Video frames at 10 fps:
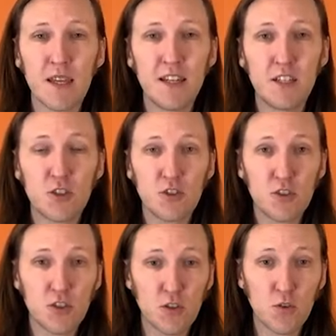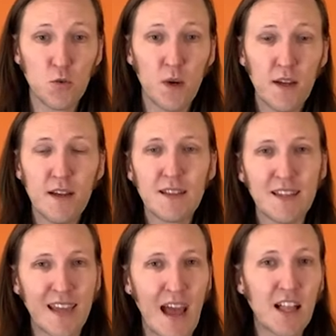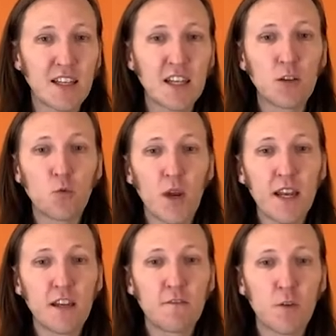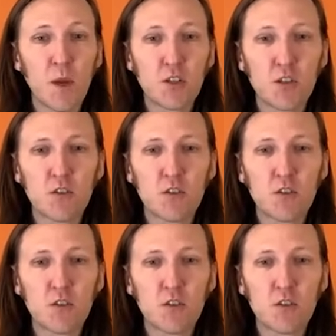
In addition to legality and rate information,